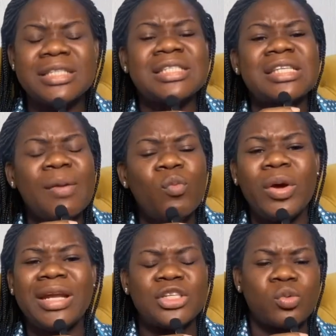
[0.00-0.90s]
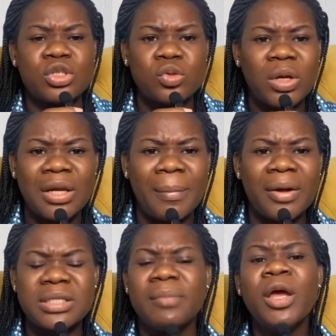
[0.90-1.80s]
The same way that she was talking
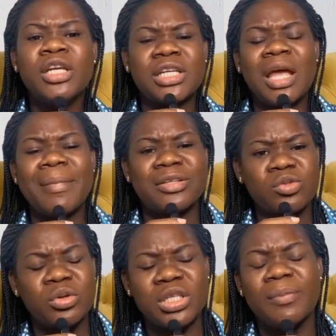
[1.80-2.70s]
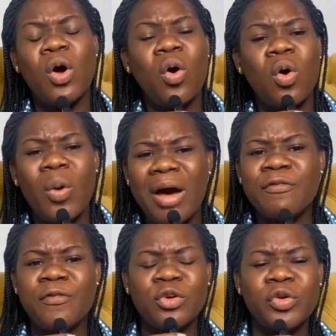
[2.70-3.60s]
about him, she came and told him, oh, well,
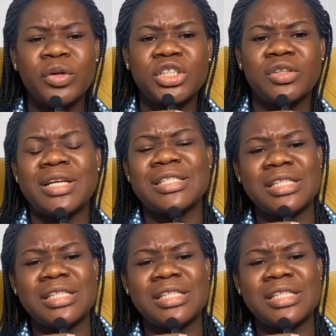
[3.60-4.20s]
I'm following Rachel now.